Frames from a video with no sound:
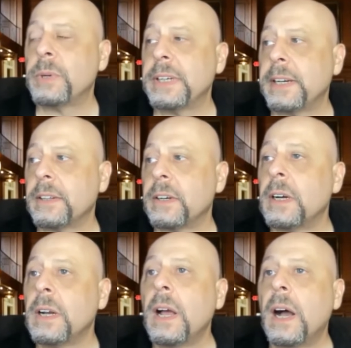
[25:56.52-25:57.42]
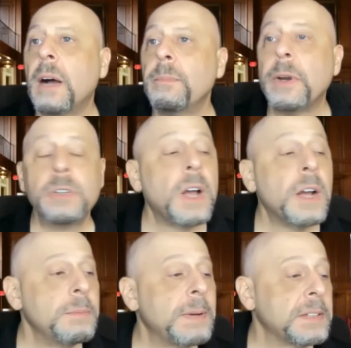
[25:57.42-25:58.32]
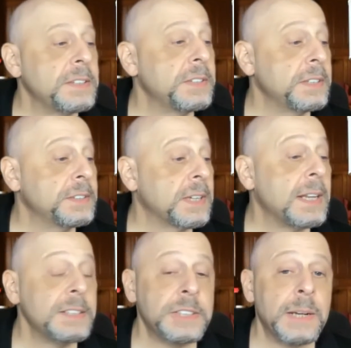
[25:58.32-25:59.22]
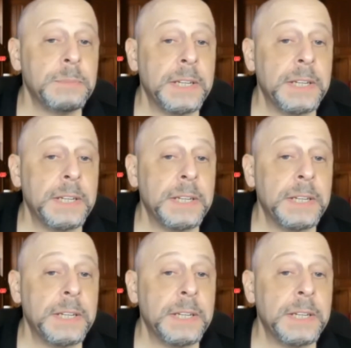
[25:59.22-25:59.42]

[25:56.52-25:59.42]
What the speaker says: particular, they were talking about this concept